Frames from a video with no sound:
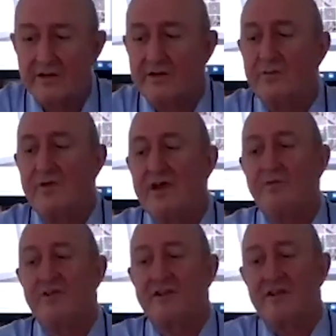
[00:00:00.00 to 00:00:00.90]
you
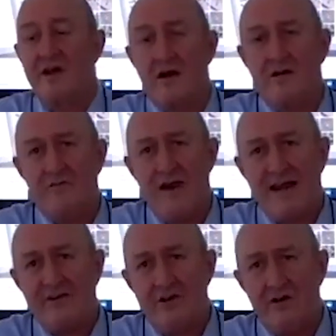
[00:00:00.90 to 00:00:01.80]
mean with a target
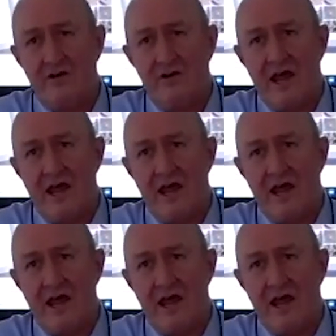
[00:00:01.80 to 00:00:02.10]
reflector